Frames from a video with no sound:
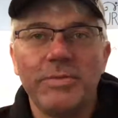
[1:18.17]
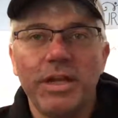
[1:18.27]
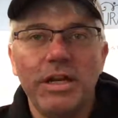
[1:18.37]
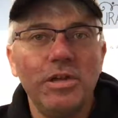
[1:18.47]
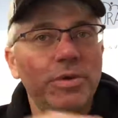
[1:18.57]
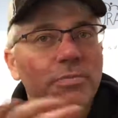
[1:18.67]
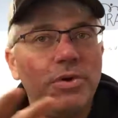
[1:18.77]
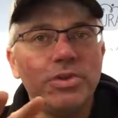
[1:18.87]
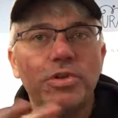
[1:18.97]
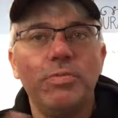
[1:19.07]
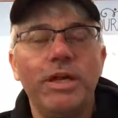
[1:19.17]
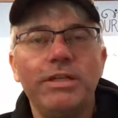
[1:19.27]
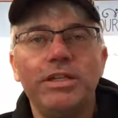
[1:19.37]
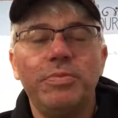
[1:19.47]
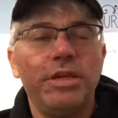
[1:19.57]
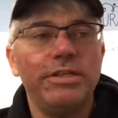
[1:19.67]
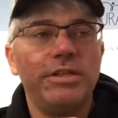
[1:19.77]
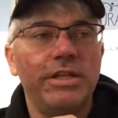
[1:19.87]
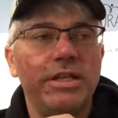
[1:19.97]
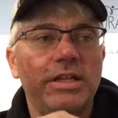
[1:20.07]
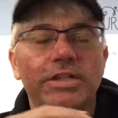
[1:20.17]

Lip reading: I might get a little bit emotional about this because it